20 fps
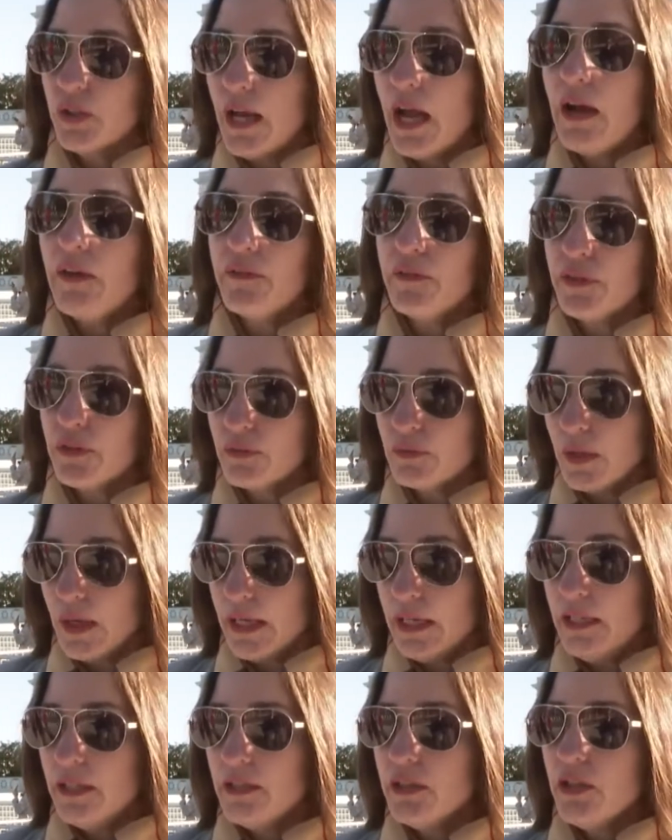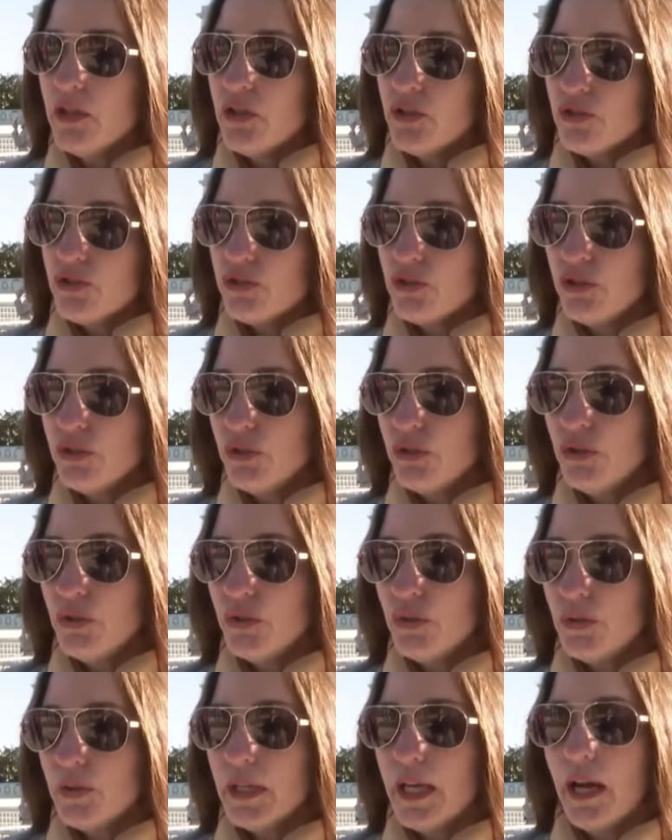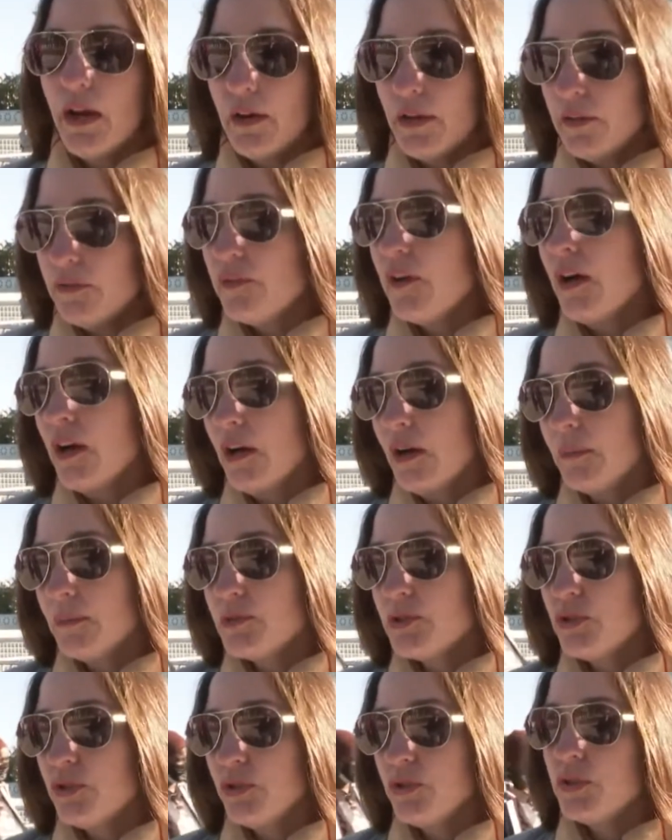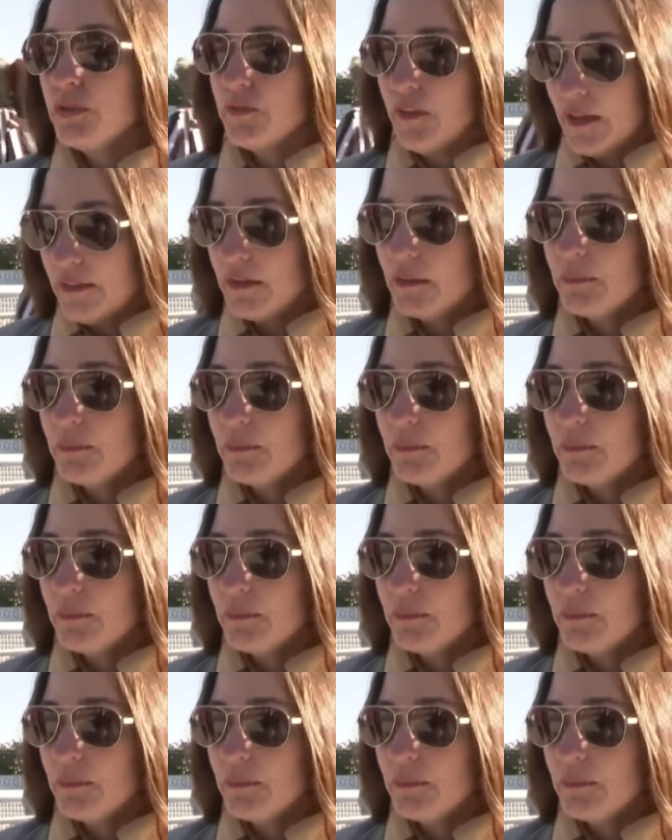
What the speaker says: have the right to carry a firearm to defend